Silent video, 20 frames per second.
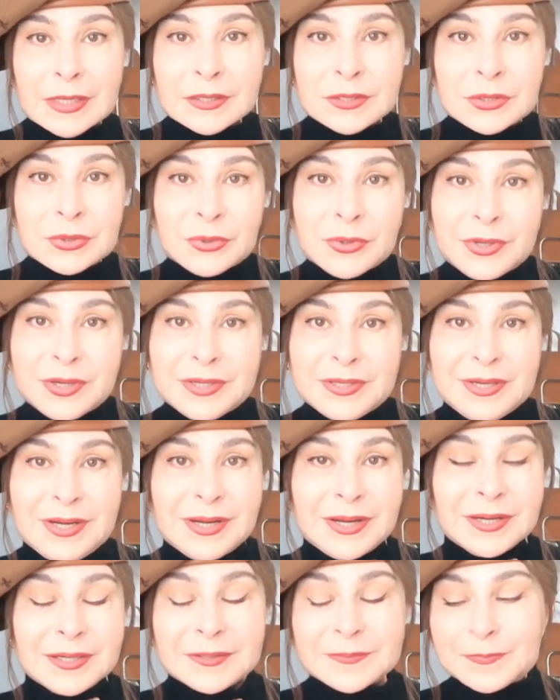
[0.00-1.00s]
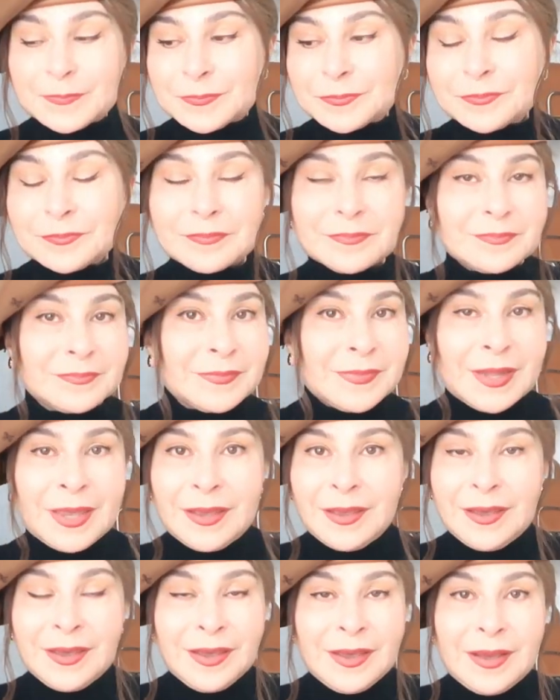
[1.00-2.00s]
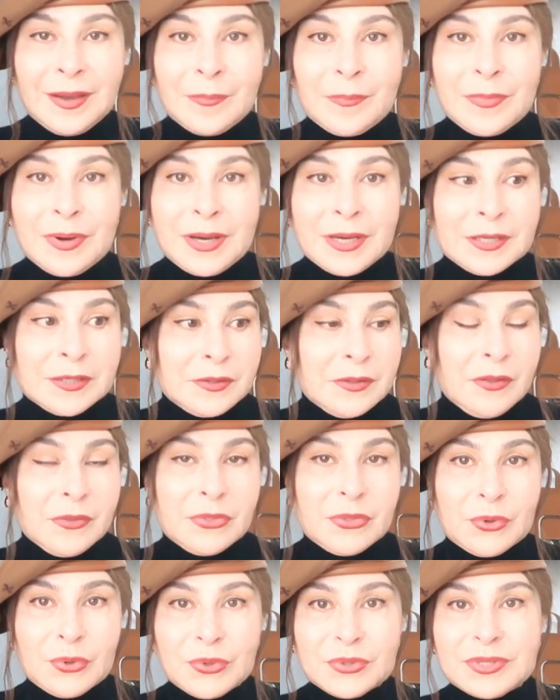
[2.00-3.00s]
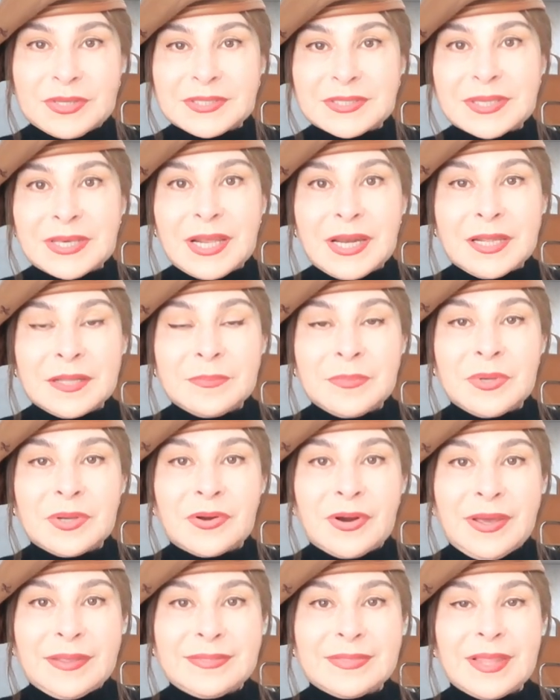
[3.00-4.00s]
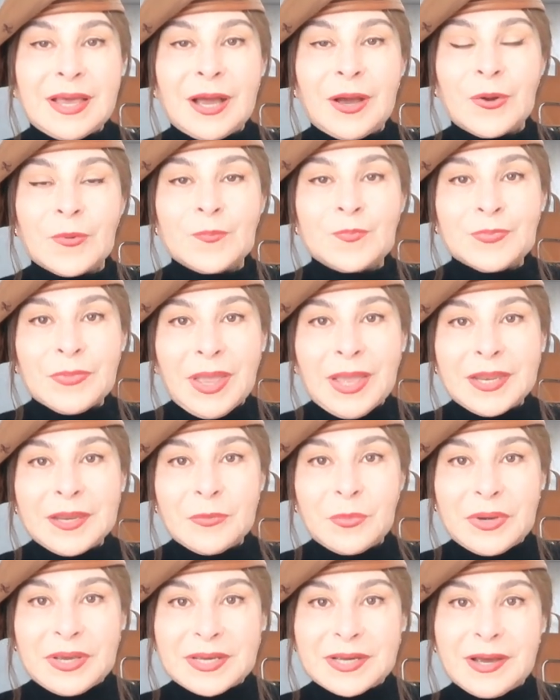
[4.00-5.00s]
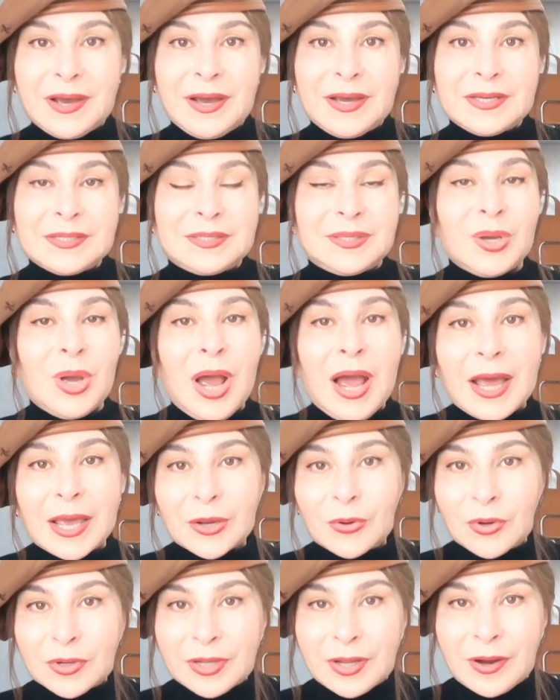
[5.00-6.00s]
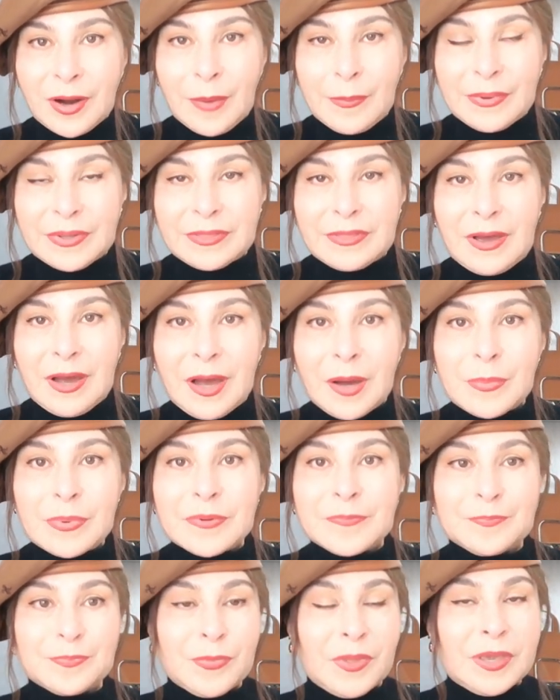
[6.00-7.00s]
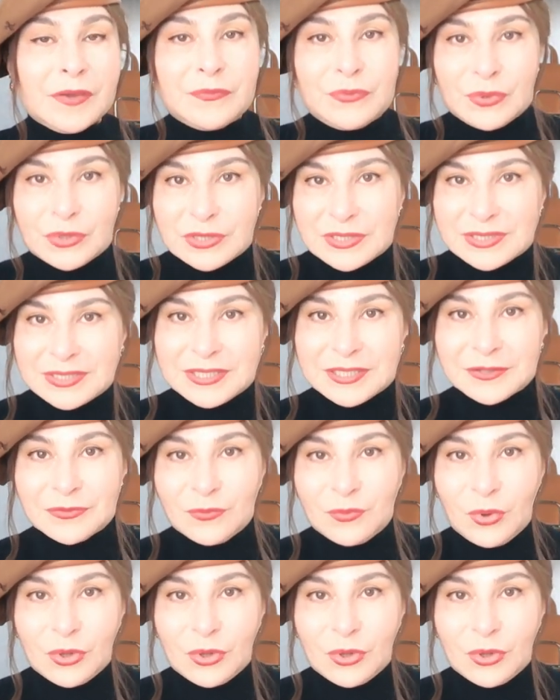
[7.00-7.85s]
sorry um my throat is killing me right now anyway guys i'm gonna wrap it up if you're still